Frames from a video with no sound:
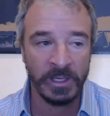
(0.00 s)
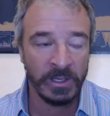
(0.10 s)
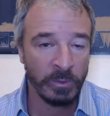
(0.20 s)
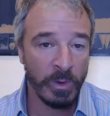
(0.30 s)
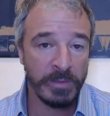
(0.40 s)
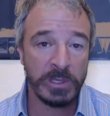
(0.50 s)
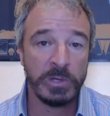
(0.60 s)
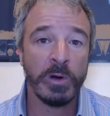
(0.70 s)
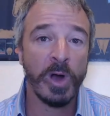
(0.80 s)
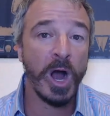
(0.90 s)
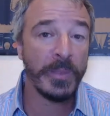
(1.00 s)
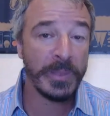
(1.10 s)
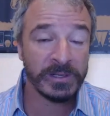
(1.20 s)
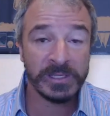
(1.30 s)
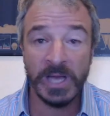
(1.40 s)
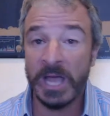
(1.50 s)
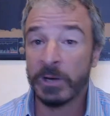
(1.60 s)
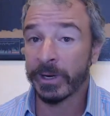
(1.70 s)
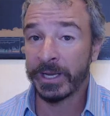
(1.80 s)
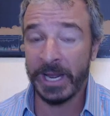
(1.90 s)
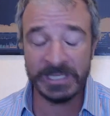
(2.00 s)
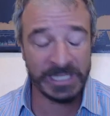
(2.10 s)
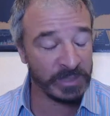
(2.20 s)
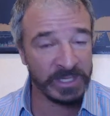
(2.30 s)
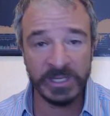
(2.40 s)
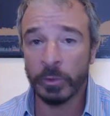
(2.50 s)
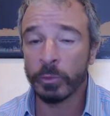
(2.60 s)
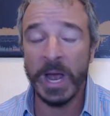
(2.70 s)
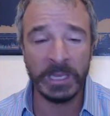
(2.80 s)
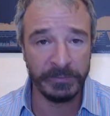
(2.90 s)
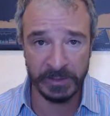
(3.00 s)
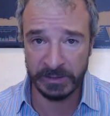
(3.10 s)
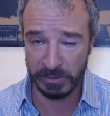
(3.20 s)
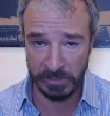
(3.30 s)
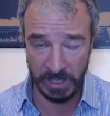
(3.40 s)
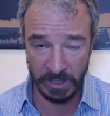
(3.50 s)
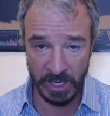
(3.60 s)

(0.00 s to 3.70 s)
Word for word: Whether you are on their side or against them is irrelevant to me.